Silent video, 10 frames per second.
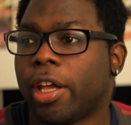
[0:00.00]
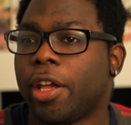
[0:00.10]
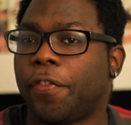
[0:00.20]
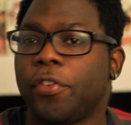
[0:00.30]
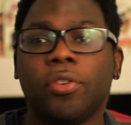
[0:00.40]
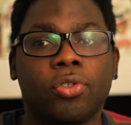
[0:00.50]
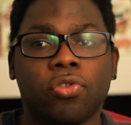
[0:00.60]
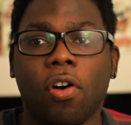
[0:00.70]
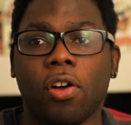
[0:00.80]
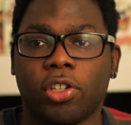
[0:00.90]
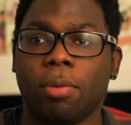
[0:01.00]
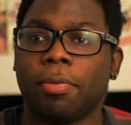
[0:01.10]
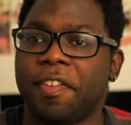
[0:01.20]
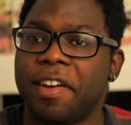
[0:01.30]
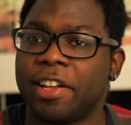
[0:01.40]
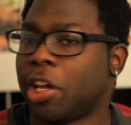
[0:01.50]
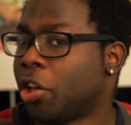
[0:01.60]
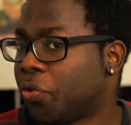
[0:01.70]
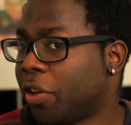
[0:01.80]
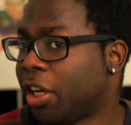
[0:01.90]
If you draw something that you're
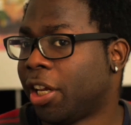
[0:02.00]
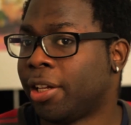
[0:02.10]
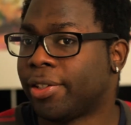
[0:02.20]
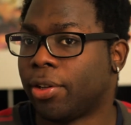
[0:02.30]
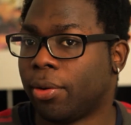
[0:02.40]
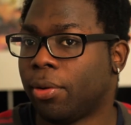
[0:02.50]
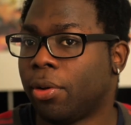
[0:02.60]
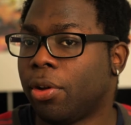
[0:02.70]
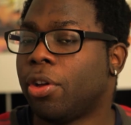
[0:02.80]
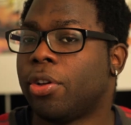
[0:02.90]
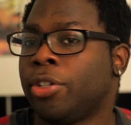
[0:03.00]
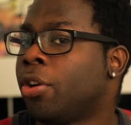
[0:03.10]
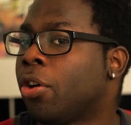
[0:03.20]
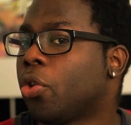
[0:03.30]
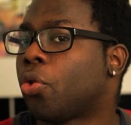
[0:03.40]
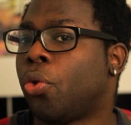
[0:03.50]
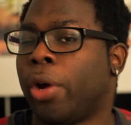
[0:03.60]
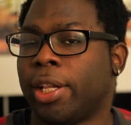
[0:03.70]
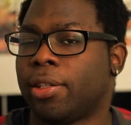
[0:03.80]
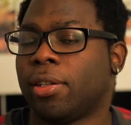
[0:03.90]
not really into, you're gonna
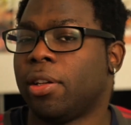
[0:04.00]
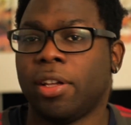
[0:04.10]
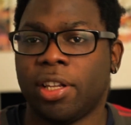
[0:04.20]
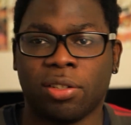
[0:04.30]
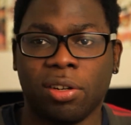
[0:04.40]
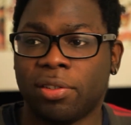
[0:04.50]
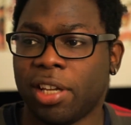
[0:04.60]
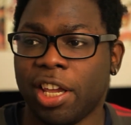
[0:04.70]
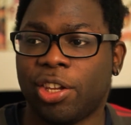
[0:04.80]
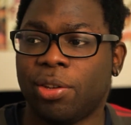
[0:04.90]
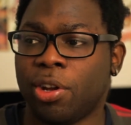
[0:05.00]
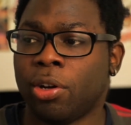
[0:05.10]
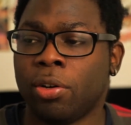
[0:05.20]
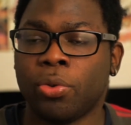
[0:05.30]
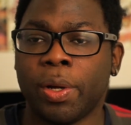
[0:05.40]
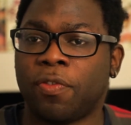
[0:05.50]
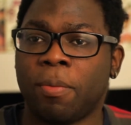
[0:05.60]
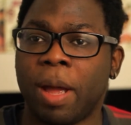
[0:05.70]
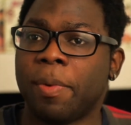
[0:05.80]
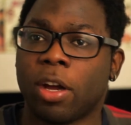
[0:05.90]
quit. You're gonna do it
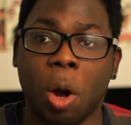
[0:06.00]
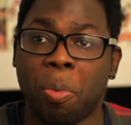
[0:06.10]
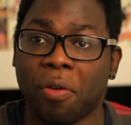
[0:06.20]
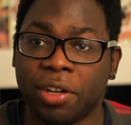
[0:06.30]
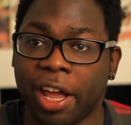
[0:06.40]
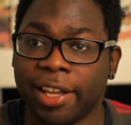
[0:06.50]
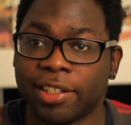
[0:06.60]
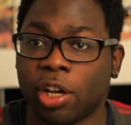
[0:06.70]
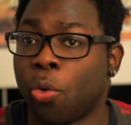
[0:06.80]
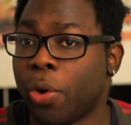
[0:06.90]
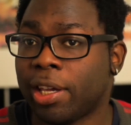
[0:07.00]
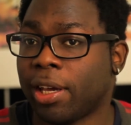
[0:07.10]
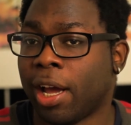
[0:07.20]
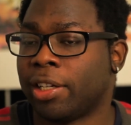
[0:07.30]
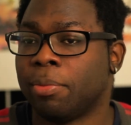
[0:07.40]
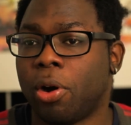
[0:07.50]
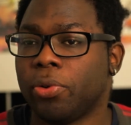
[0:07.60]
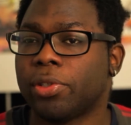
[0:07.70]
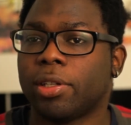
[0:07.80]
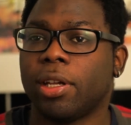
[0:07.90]
for maybe a couple of days, a week at the
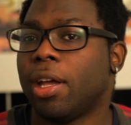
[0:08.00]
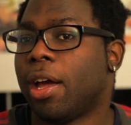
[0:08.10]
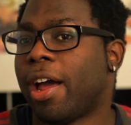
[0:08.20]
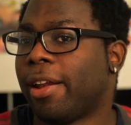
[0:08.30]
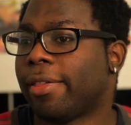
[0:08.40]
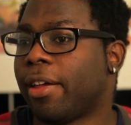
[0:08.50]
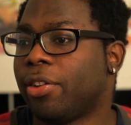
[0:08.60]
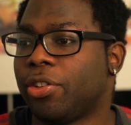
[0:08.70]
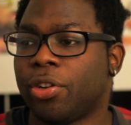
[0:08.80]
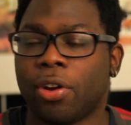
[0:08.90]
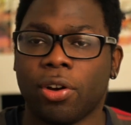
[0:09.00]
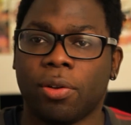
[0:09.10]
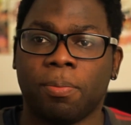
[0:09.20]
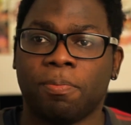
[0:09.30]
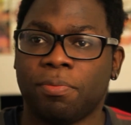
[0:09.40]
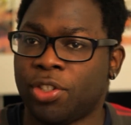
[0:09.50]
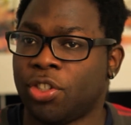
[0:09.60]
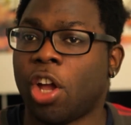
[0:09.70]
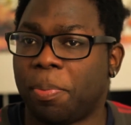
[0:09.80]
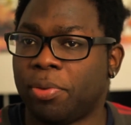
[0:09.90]
most, and then you're gonna
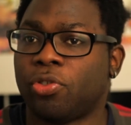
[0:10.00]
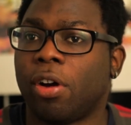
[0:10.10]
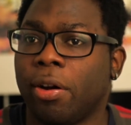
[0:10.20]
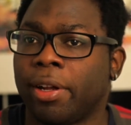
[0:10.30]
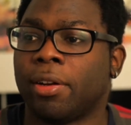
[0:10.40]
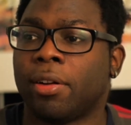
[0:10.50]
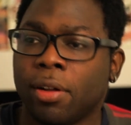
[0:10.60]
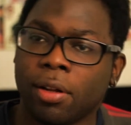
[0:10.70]
stop drawing.